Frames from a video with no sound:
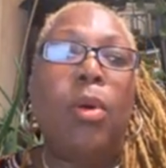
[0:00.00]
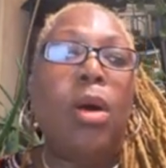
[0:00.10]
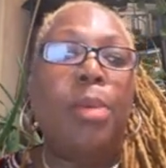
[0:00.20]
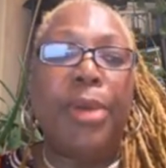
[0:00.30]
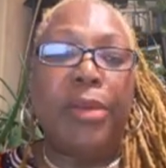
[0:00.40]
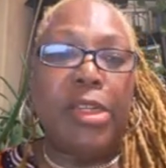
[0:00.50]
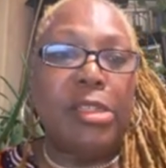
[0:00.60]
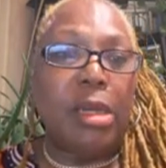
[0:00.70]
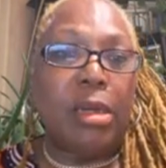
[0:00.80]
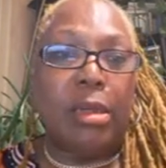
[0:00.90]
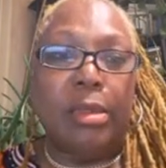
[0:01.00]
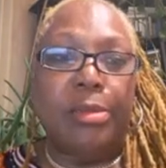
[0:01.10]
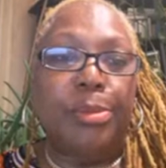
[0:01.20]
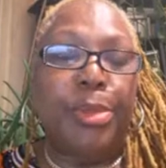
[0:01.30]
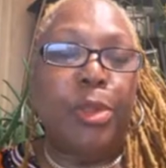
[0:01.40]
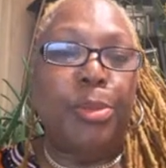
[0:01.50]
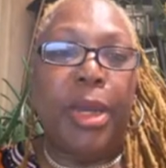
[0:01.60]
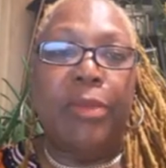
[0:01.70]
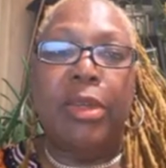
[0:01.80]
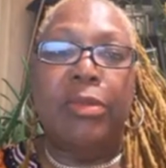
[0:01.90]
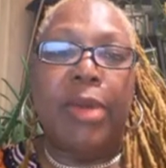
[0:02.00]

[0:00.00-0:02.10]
all berries are good blueberry okay.